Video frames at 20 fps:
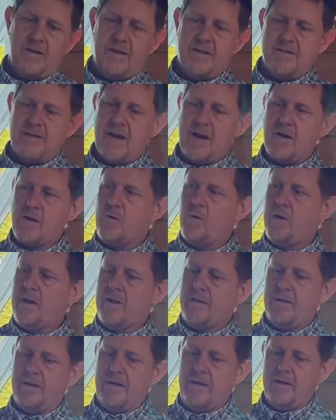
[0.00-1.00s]
is how
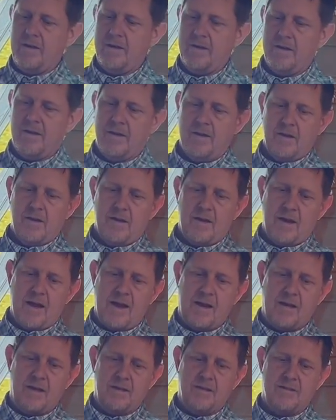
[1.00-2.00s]
quickly I
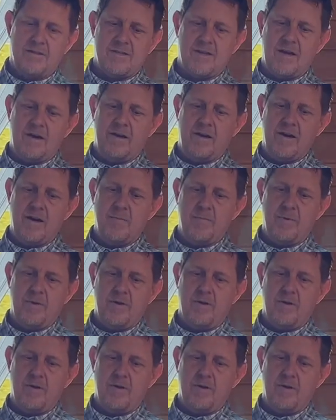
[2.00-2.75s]
can set it up.